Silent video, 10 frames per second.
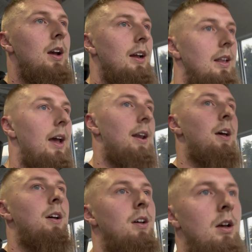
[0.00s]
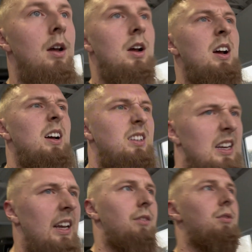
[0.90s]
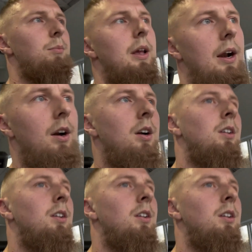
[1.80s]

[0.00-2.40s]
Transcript: and then take it from there